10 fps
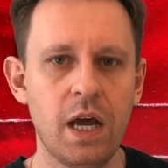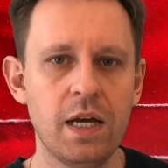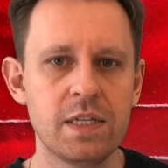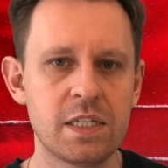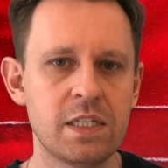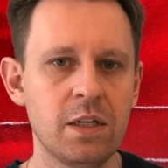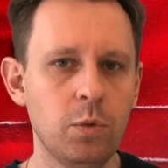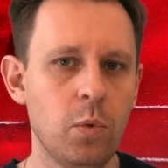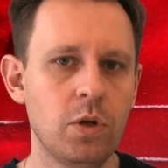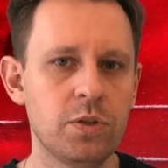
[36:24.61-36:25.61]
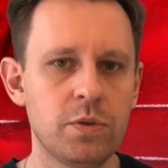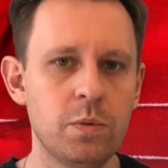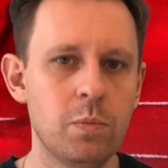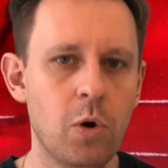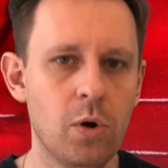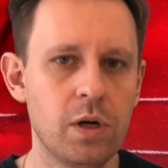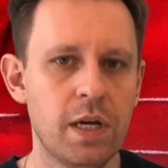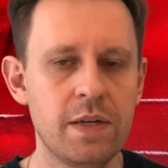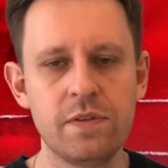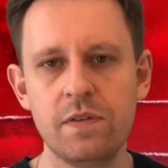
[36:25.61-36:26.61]
I still want more,
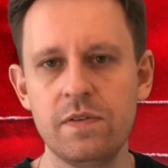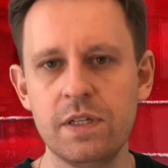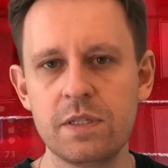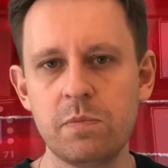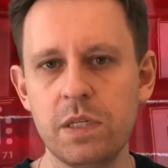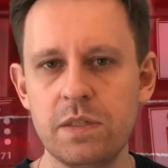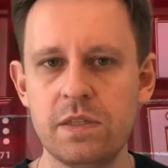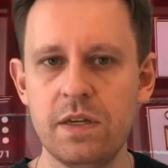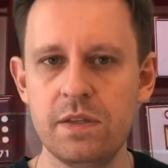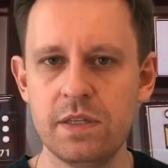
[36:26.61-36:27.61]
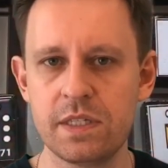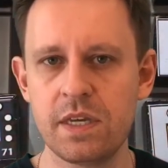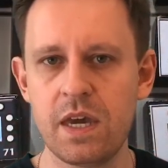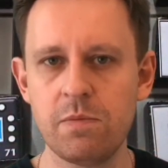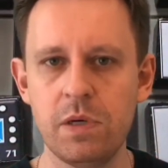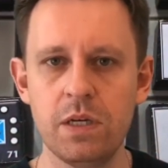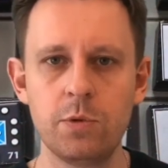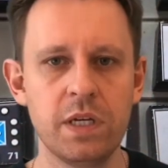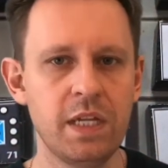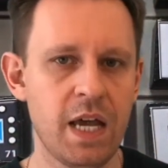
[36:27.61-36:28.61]
and this means that this game
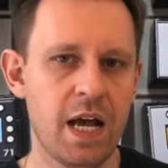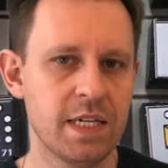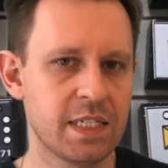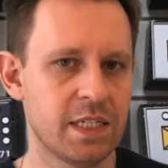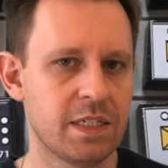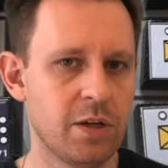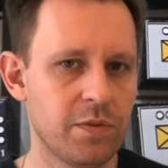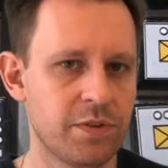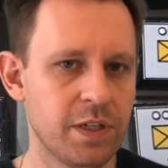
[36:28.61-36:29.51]
really has something.